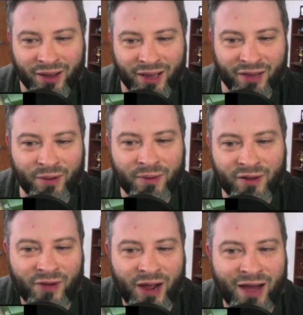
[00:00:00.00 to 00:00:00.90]
if
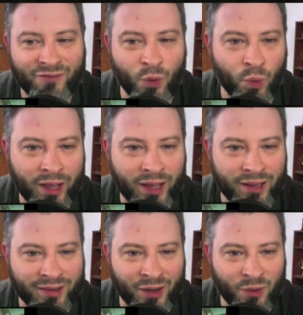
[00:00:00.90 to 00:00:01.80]
I have to
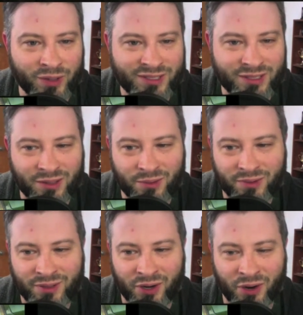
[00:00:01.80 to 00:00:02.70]
win, like, what's the,
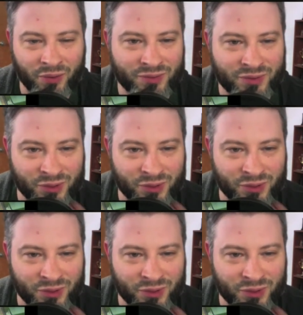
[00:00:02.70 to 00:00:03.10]
you know,